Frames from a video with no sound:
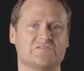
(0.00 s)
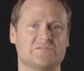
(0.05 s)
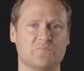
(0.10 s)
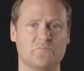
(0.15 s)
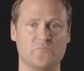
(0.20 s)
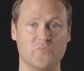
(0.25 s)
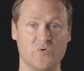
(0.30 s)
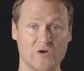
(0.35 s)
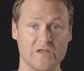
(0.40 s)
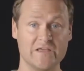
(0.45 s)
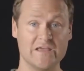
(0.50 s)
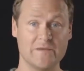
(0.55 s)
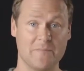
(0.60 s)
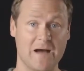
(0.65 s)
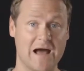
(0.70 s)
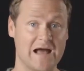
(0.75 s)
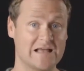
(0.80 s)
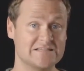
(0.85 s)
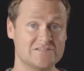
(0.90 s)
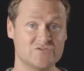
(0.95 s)
and brilliant
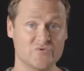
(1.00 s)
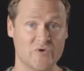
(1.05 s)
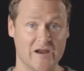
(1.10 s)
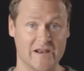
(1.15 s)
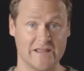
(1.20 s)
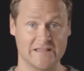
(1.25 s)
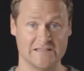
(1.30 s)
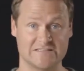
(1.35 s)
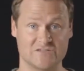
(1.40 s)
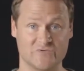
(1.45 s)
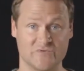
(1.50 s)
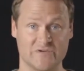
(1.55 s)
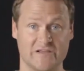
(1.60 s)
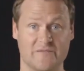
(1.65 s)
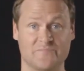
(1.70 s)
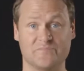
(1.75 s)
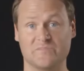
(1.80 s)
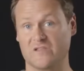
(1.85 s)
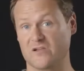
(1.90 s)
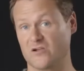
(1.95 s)
minds throughout history,
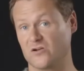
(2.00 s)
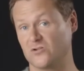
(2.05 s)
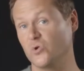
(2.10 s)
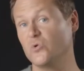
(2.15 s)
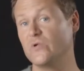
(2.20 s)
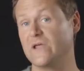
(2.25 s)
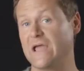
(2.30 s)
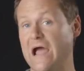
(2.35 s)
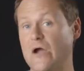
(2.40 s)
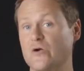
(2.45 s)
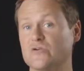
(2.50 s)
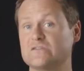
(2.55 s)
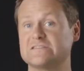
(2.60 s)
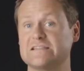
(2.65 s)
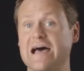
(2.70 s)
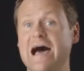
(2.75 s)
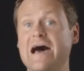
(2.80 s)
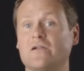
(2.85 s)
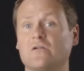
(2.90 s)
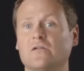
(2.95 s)
including
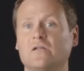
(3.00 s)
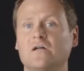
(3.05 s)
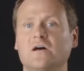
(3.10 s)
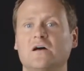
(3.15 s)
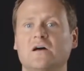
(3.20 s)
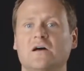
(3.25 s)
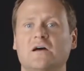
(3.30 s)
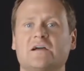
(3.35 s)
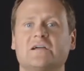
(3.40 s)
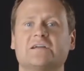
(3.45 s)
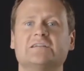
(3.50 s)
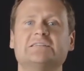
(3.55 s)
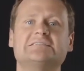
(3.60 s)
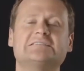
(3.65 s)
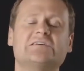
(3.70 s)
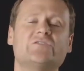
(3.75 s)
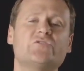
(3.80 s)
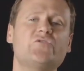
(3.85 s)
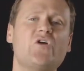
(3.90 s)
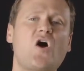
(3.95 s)
Aristotle,
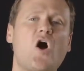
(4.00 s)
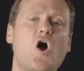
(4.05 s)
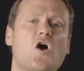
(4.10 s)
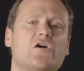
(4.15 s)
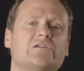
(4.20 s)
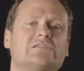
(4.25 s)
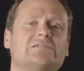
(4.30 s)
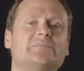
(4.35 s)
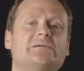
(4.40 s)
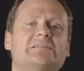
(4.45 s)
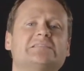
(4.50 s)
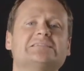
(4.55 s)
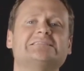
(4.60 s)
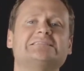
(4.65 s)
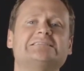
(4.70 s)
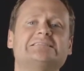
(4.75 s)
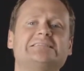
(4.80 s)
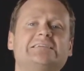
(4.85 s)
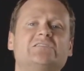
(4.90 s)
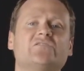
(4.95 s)
considered the heart to be the
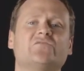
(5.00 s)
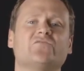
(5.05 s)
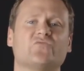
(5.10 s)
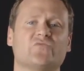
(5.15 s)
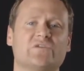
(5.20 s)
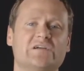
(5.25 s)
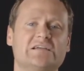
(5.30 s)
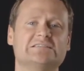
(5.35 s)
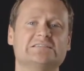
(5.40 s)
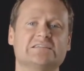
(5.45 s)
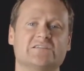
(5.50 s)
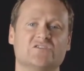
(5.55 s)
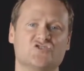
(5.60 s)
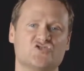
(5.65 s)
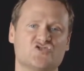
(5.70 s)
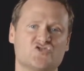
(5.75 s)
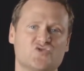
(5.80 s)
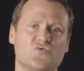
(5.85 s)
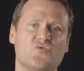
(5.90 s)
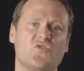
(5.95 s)
seat of reason and
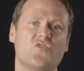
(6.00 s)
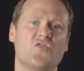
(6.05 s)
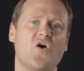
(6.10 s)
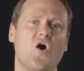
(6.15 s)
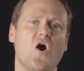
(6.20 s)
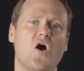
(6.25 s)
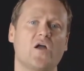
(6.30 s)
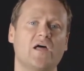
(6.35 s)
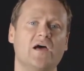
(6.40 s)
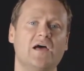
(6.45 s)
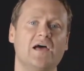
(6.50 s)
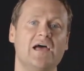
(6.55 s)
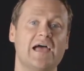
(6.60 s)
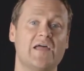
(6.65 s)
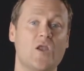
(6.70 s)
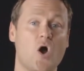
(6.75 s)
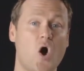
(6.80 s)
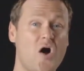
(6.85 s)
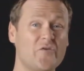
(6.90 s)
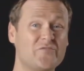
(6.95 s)
true thought,
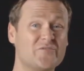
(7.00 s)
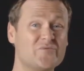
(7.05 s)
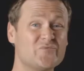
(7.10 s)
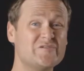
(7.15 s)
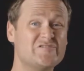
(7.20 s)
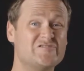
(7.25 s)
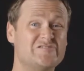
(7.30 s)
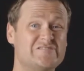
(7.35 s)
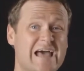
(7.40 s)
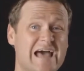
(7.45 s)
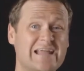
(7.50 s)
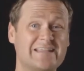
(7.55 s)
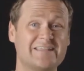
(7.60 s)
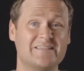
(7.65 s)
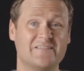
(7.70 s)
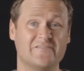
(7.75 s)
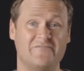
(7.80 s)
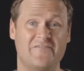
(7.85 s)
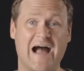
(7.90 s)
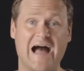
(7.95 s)
and often rejected
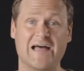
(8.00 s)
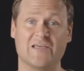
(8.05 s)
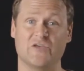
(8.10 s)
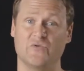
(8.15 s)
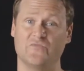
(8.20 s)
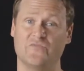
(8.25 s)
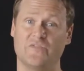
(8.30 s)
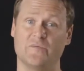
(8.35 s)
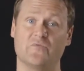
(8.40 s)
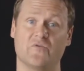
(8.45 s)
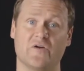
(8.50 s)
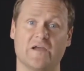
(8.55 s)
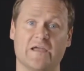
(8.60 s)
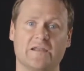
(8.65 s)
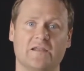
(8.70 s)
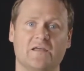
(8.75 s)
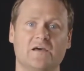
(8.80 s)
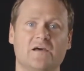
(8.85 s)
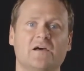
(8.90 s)
the value of the brain.